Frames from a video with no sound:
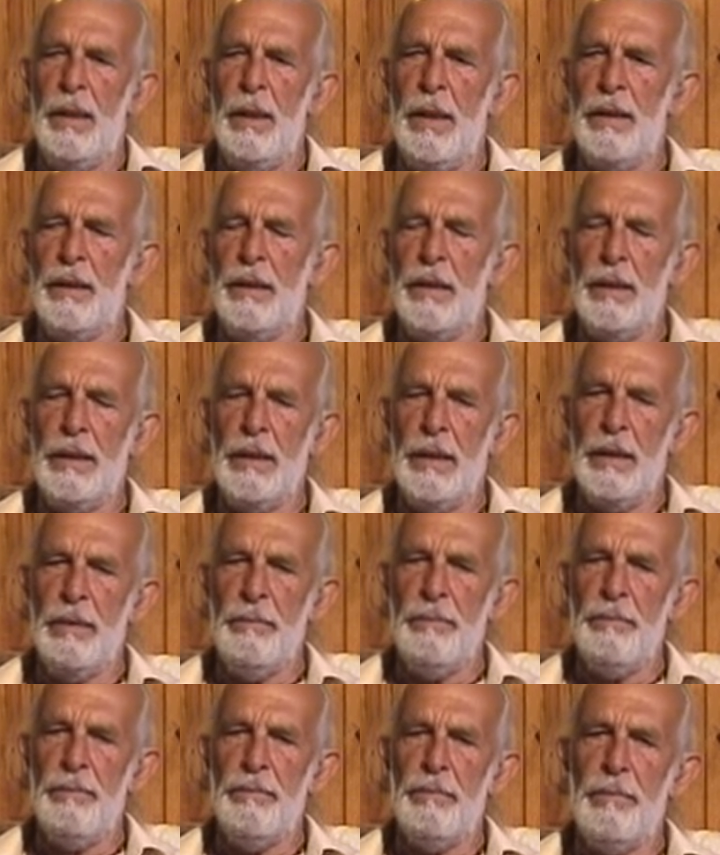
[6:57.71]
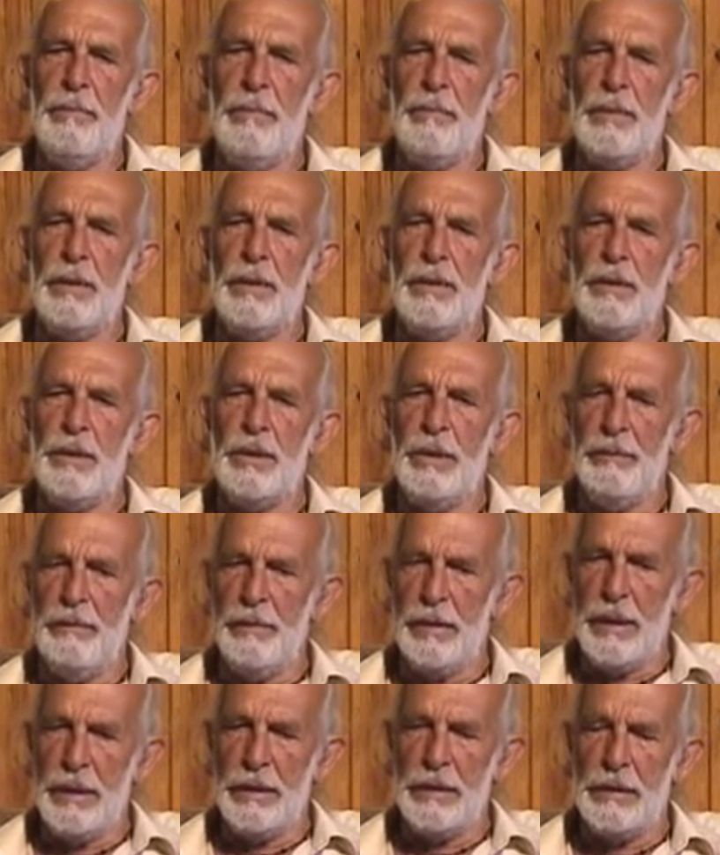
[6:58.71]
and they came
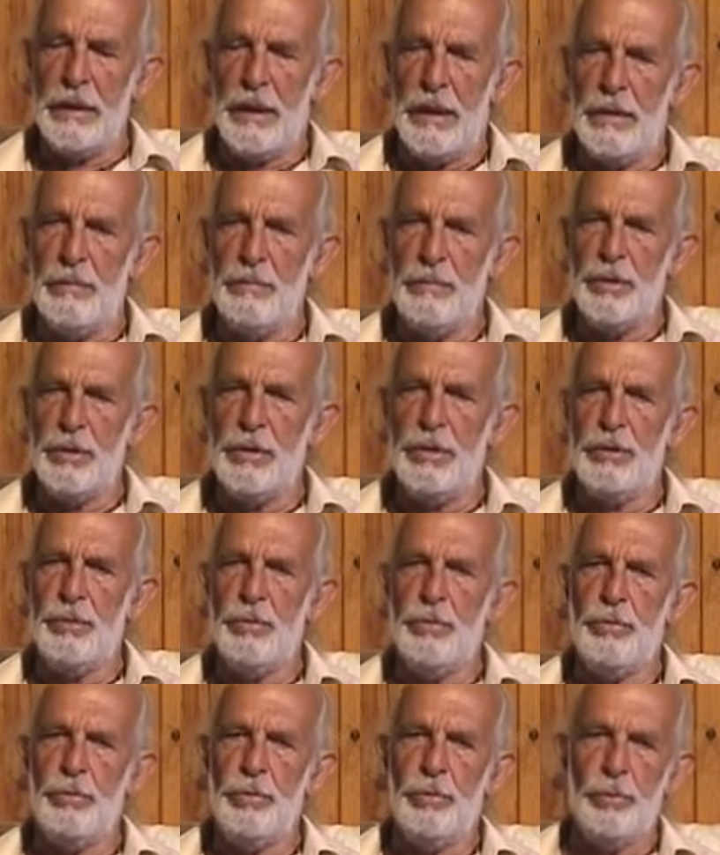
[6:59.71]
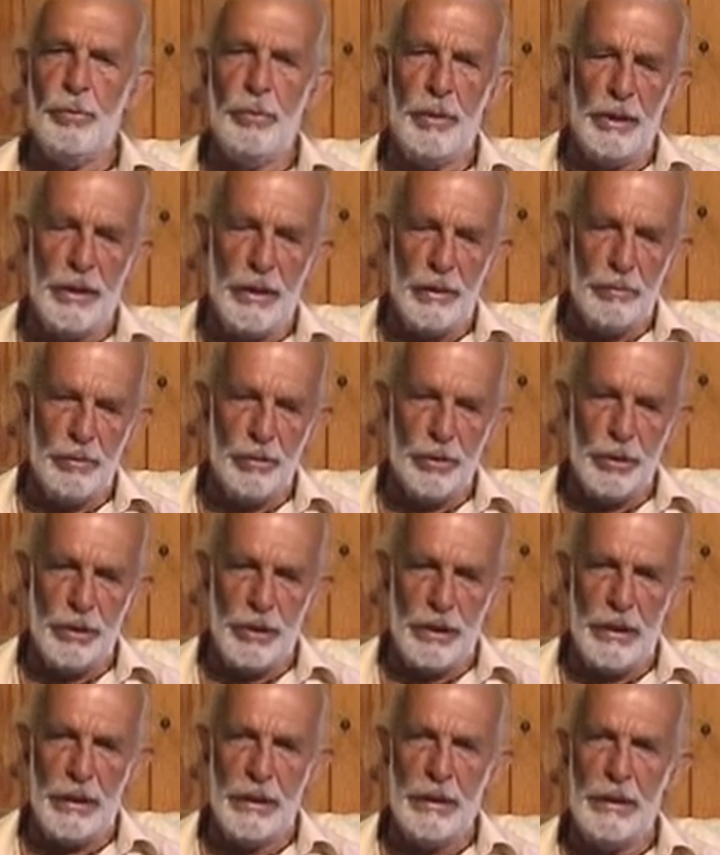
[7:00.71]
several times to where I was
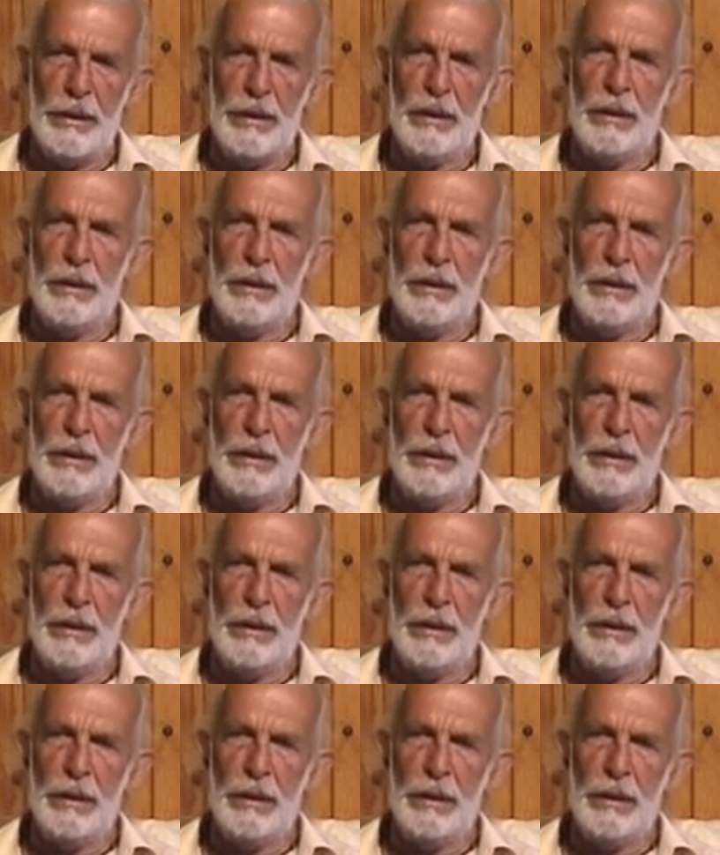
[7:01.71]
staying